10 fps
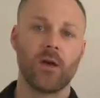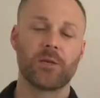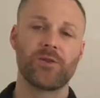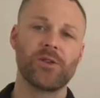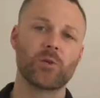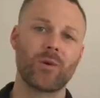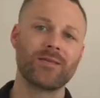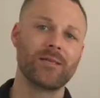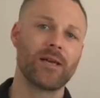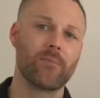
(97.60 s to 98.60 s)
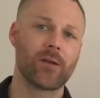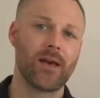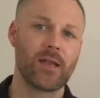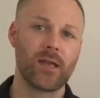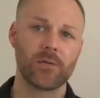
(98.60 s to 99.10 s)
So this 20-day
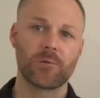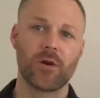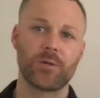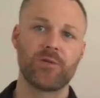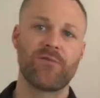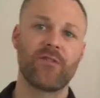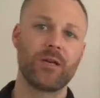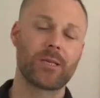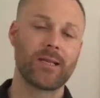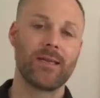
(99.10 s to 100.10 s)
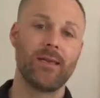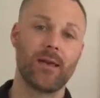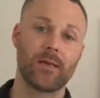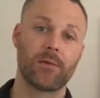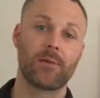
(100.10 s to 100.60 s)
plan is structured firstly,
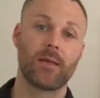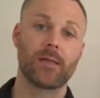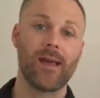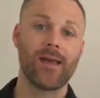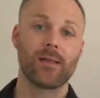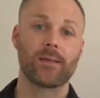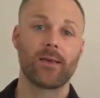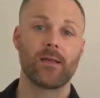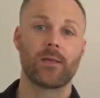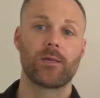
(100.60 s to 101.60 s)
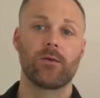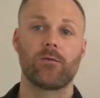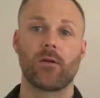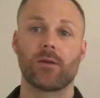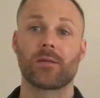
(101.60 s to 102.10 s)
as I've said, to enter
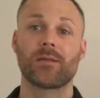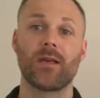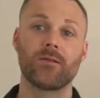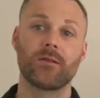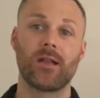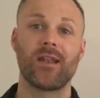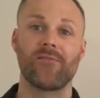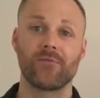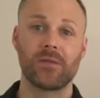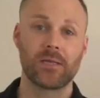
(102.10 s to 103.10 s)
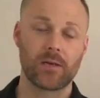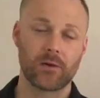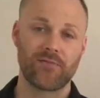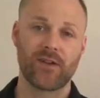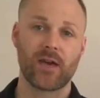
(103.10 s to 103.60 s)
into a cellular level
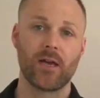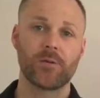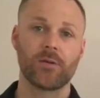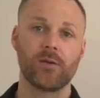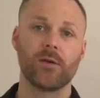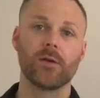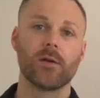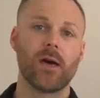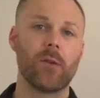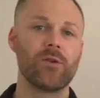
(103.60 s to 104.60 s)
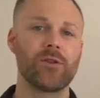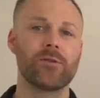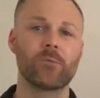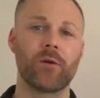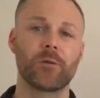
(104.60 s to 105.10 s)
detoxification, and we do
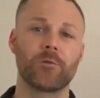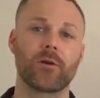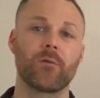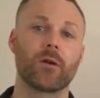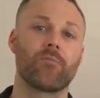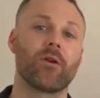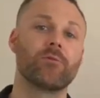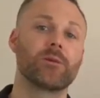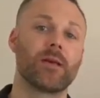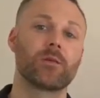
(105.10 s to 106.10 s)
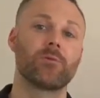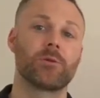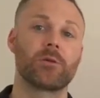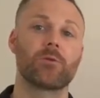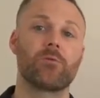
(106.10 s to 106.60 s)
this by triggering a process
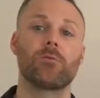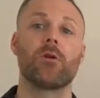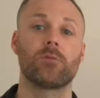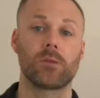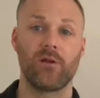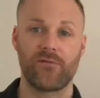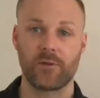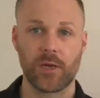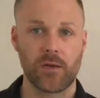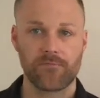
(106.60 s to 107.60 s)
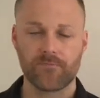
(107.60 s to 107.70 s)
which is called autophagy.